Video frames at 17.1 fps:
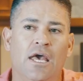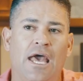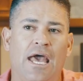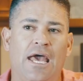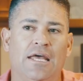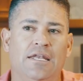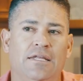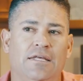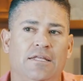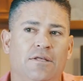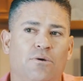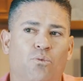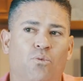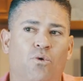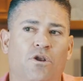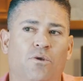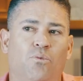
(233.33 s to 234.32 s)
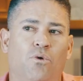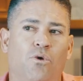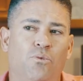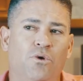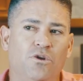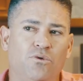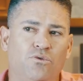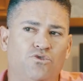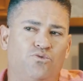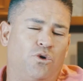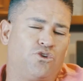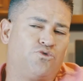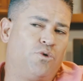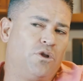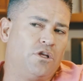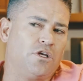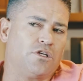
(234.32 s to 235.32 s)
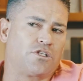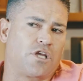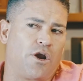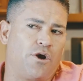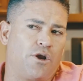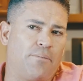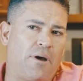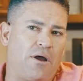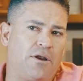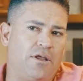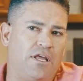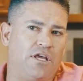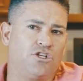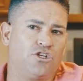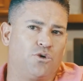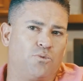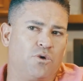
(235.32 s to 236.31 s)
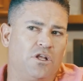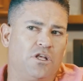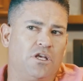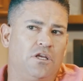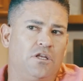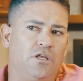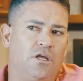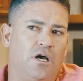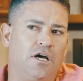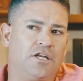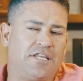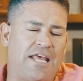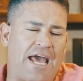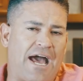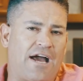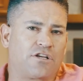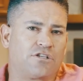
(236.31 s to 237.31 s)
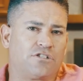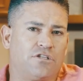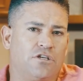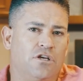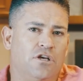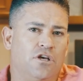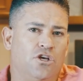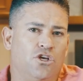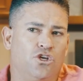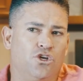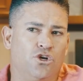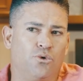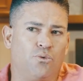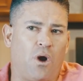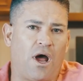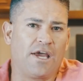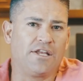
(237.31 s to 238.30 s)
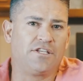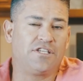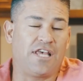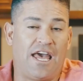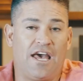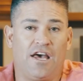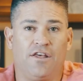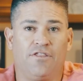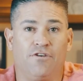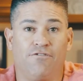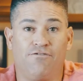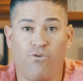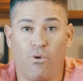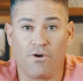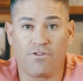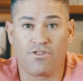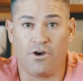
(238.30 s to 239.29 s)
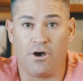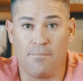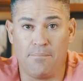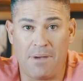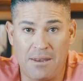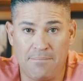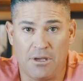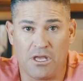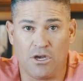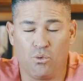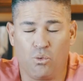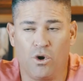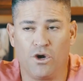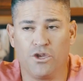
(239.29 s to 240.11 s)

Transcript: And what, what what's really scary about it is it really attacks your rights and the Fourth Amendment, where